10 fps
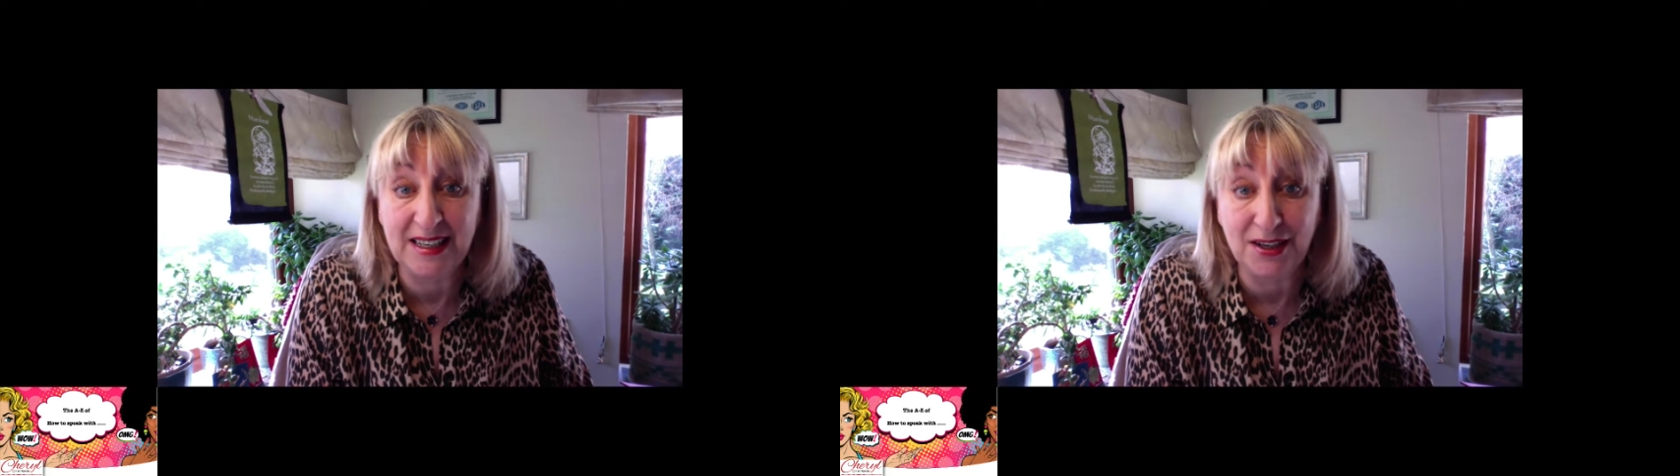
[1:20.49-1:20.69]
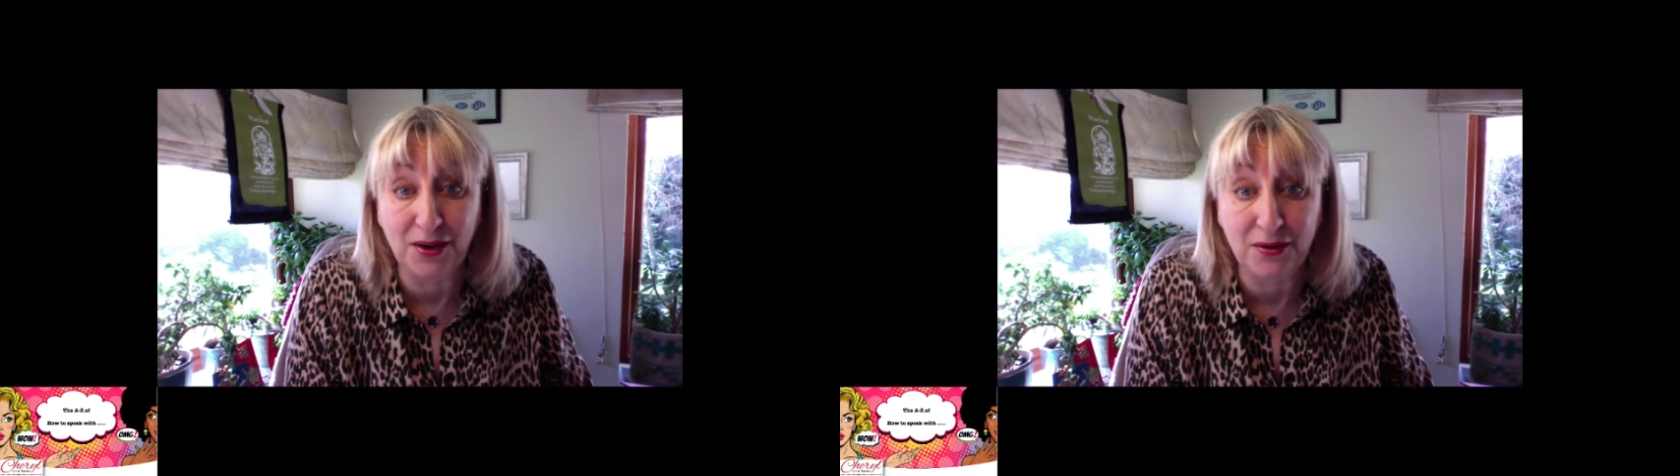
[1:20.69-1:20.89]

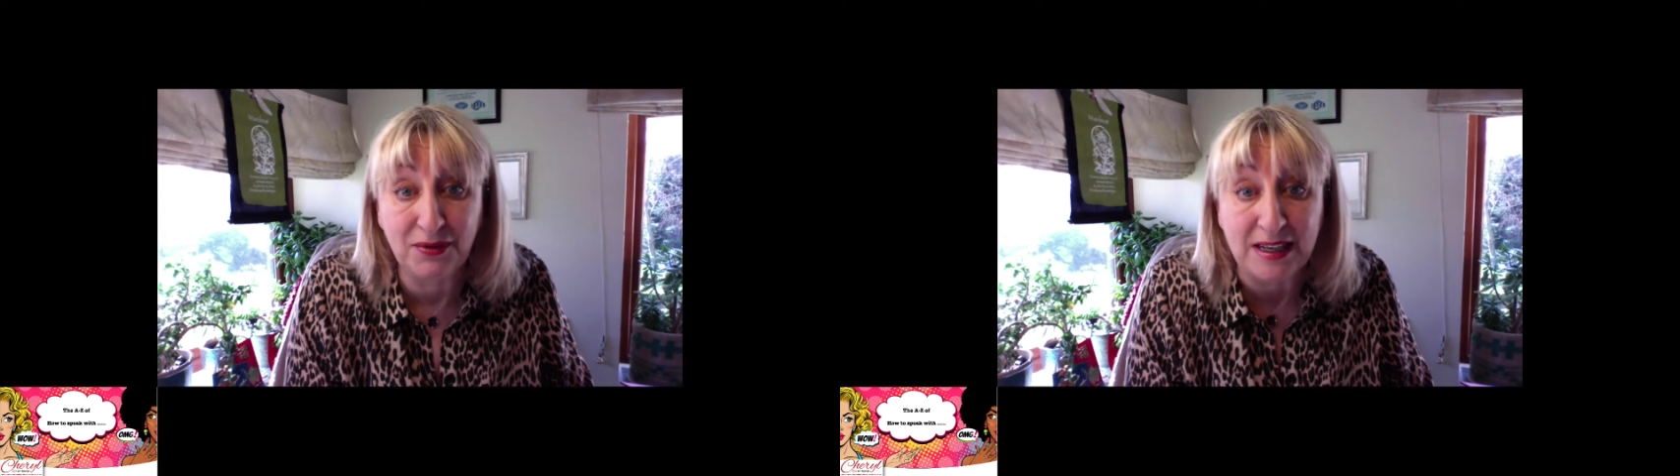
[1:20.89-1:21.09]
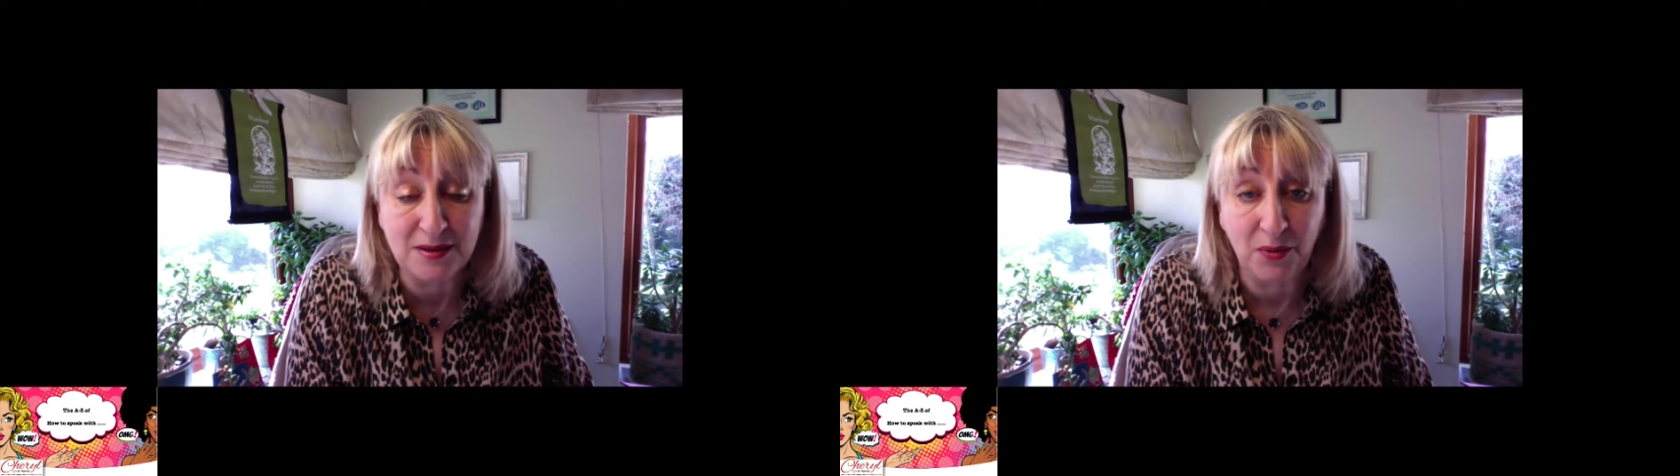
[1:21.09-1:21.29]
the
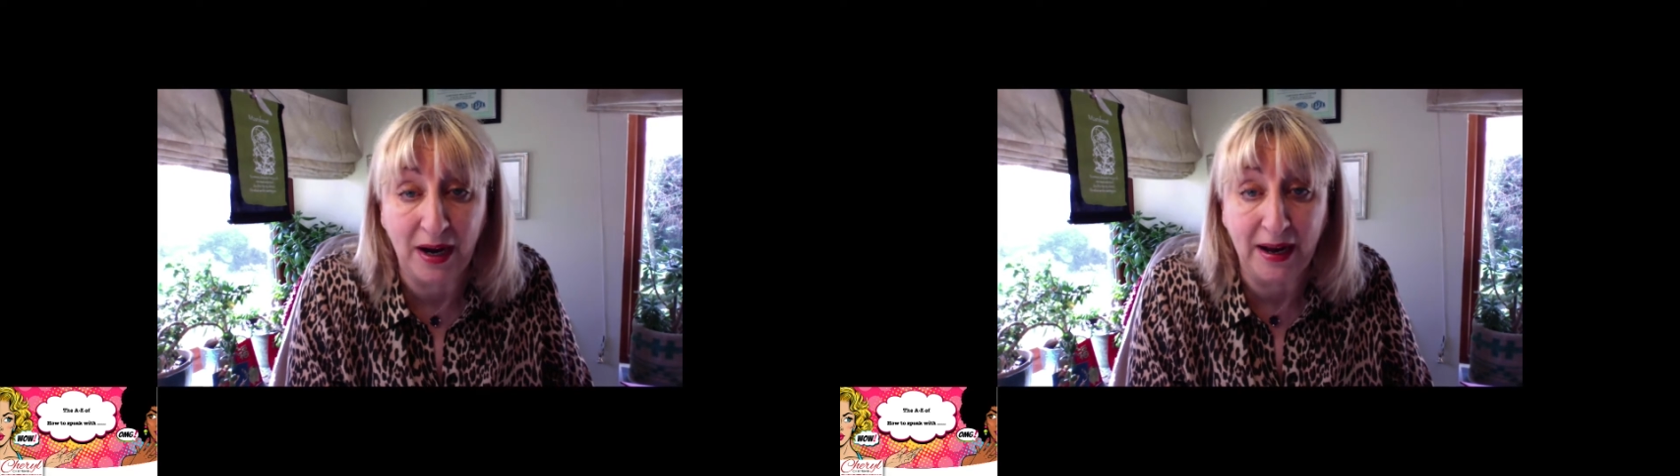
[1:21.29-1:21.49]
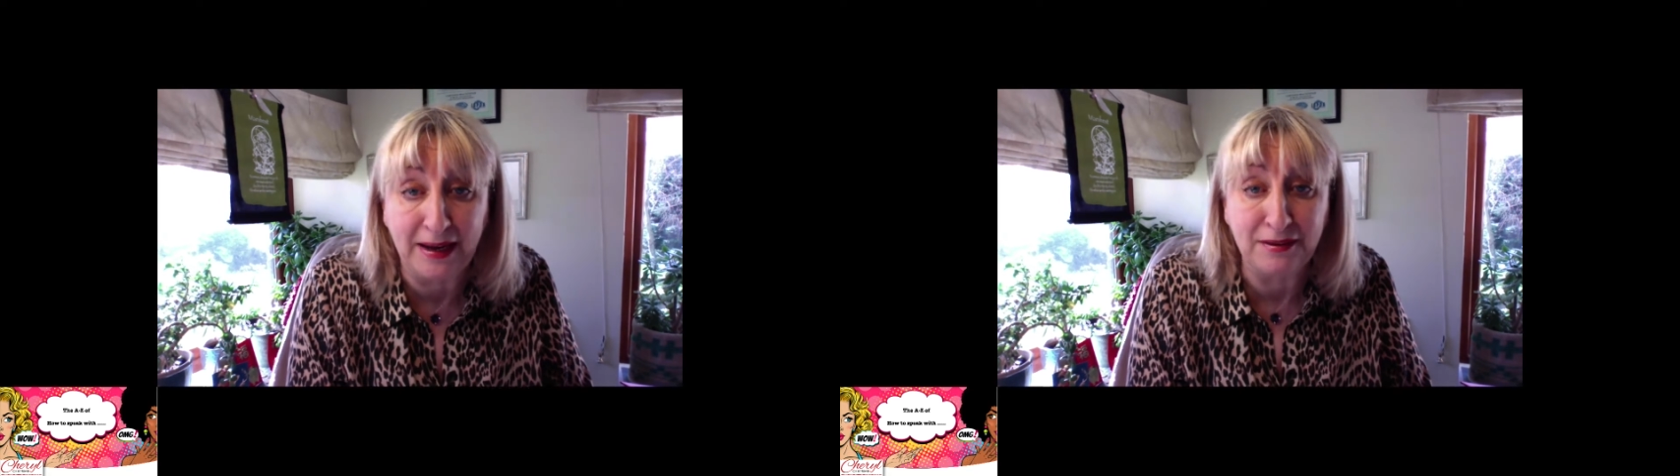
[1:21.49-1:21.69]
reason
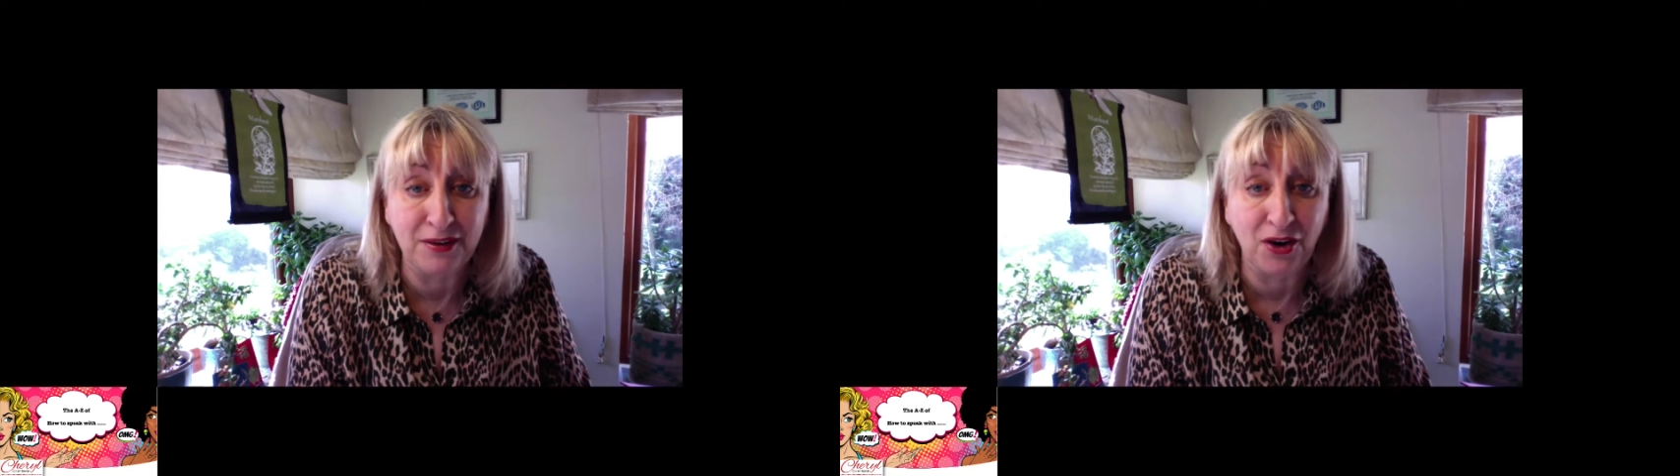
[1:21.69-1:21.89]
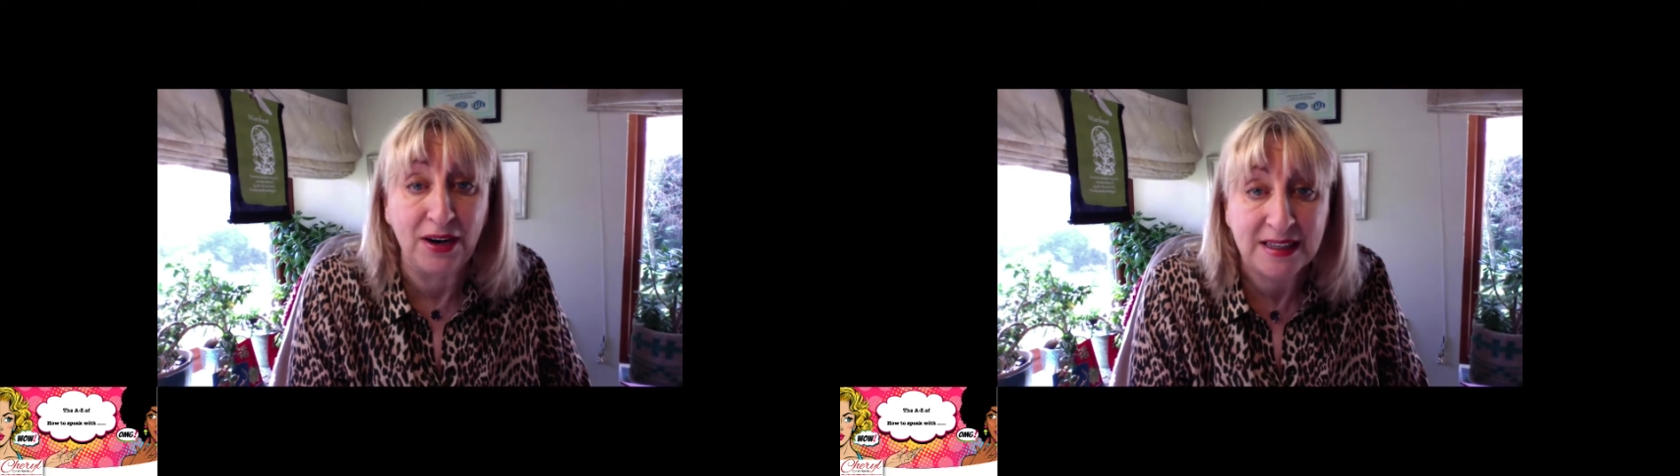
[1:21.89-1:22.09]
why I even
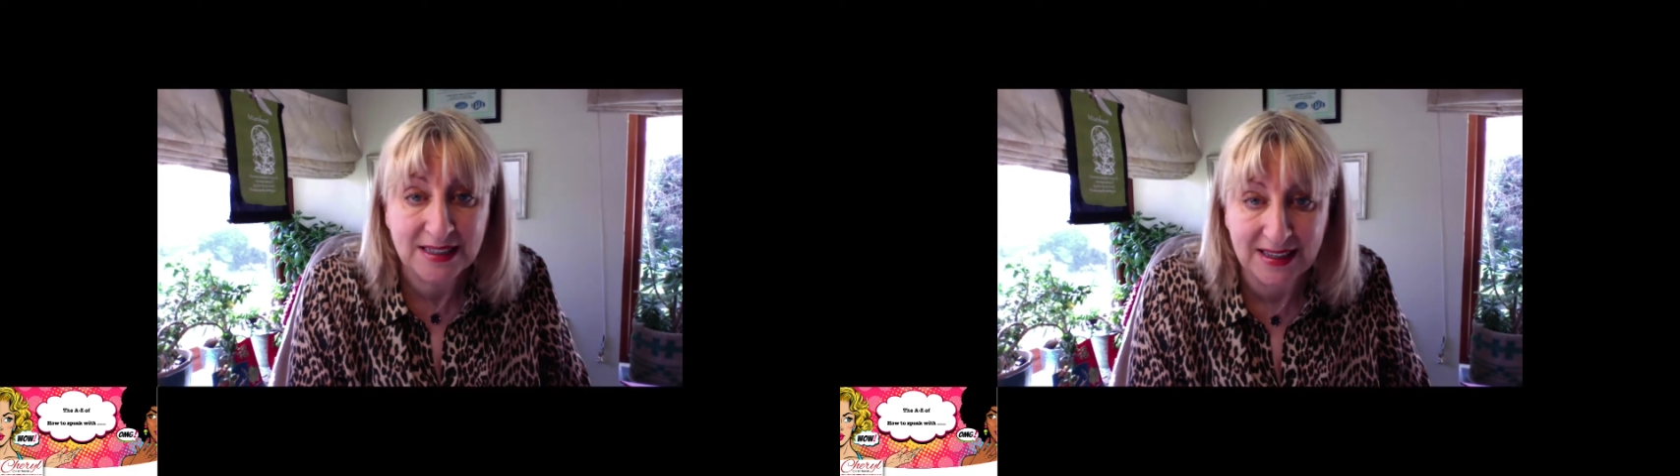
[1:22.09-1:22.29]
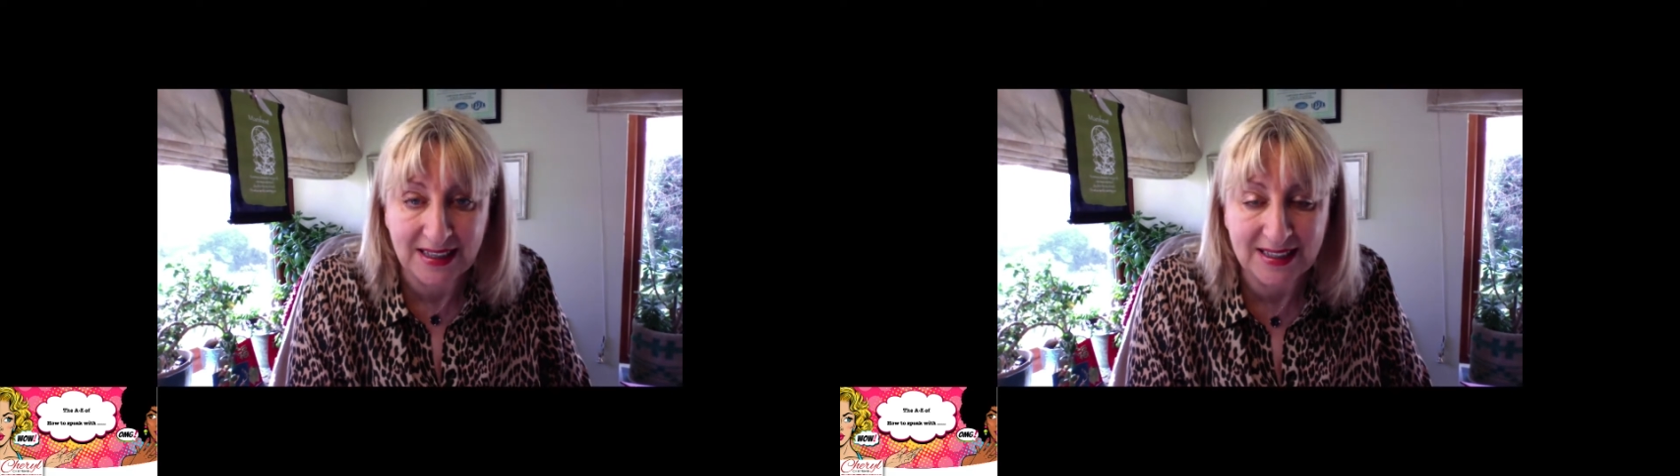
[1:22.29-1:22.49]
got into
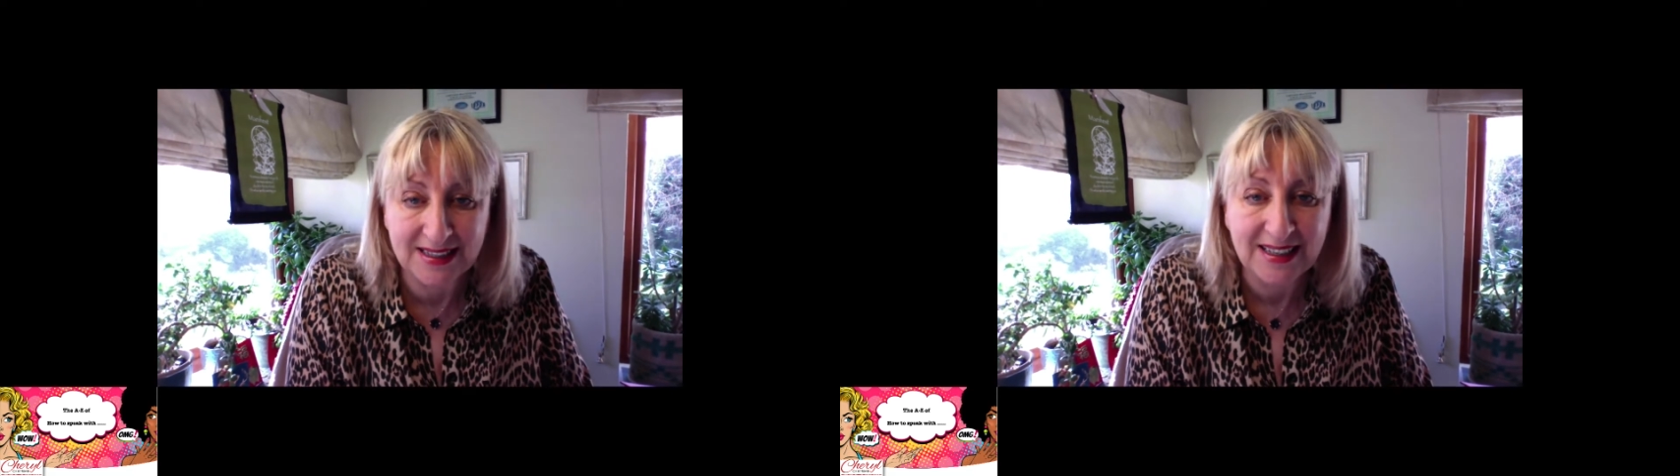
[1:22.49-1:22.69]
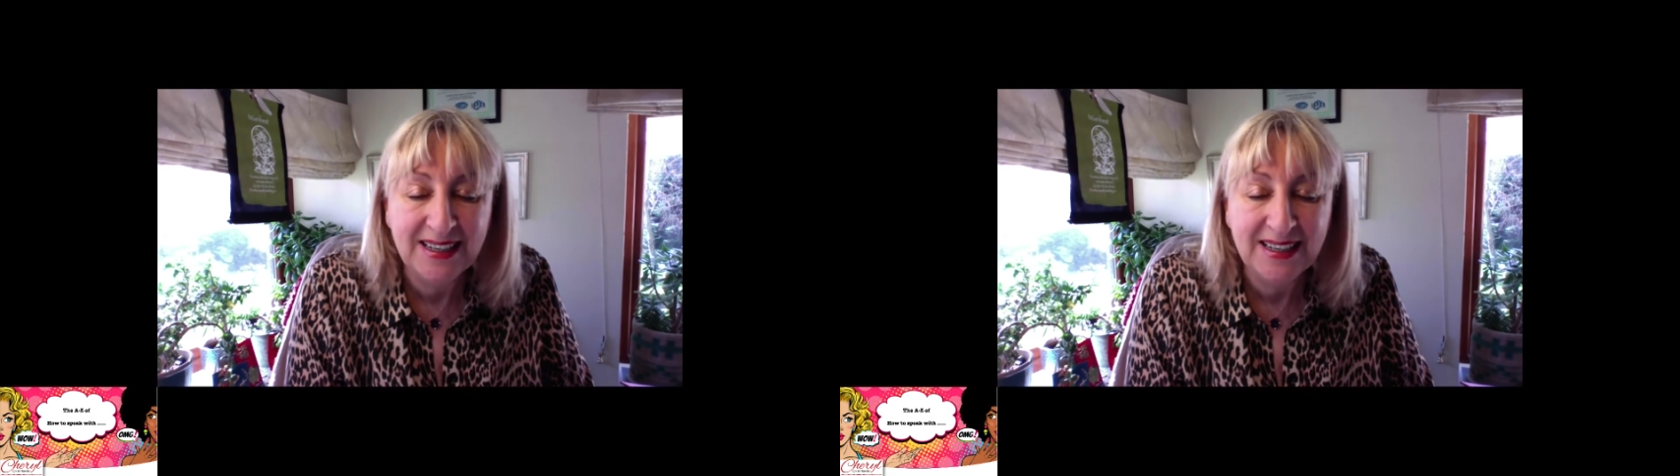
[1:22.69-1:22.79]
this.